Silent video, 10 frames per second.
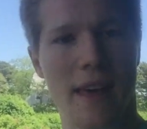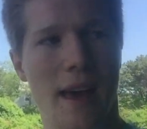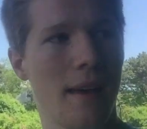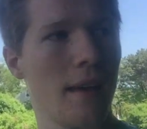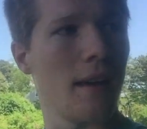
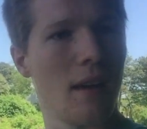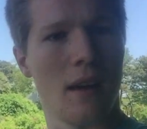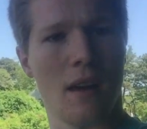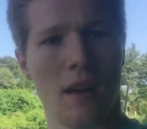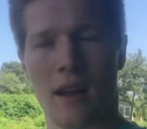that.
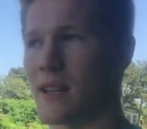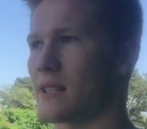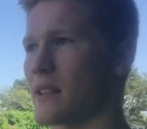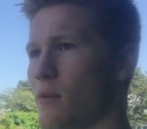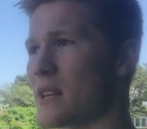And
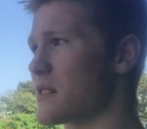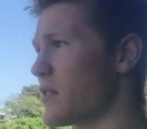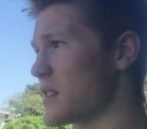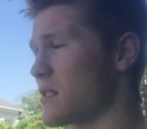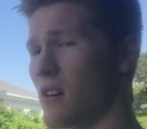it's like the rest
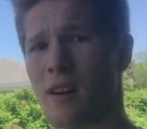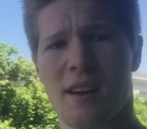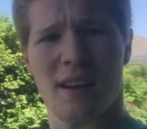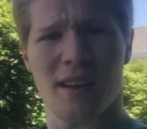of us are